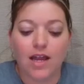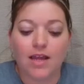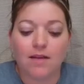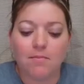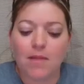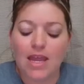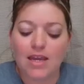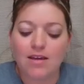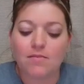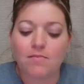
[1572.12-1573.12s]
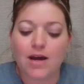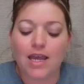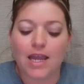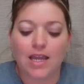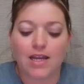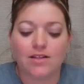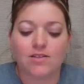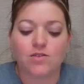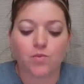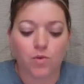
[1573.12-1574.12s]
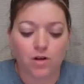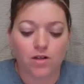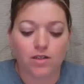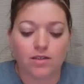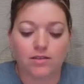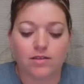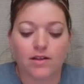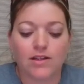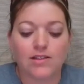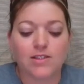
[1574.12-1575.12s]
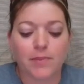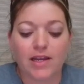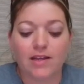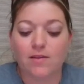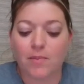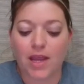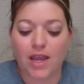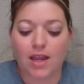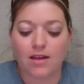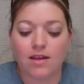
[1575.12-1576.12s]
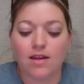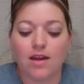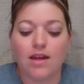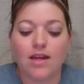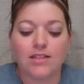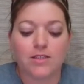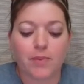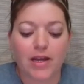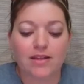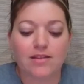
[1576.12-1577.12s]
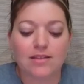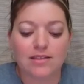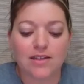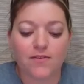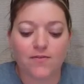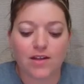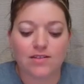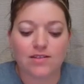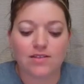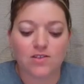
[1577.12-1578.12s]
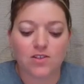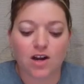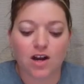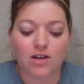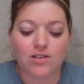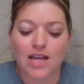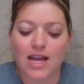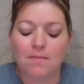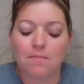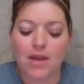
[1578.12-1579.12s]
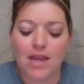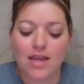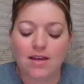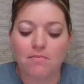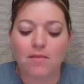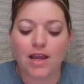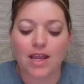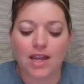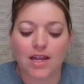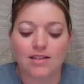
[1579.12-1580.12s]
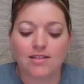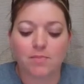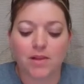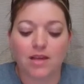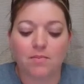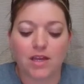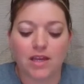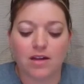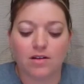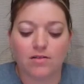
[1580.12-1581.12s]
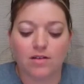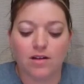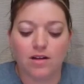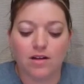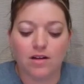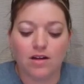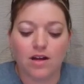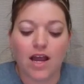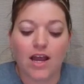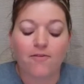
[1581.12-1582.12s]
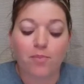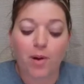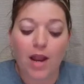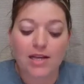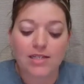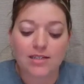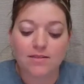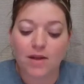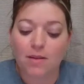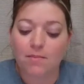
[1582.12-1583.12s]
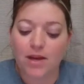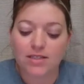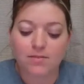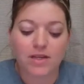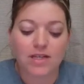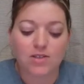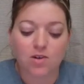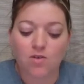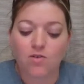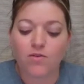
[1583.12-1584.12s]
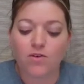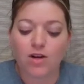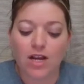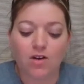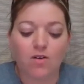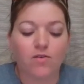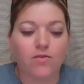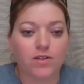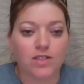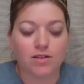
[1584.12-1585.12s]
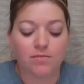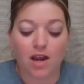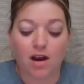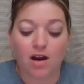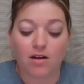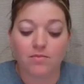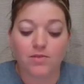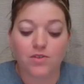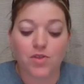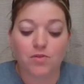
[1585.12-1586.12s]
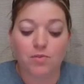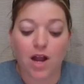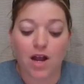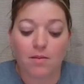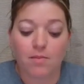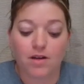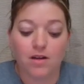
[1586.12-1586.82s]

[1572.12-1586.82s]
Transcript: and make my hands work in spite of the pain, in spite of the stiffness and scars. I make my hands play piano. I have practiced my best piece over and over till my arms throb.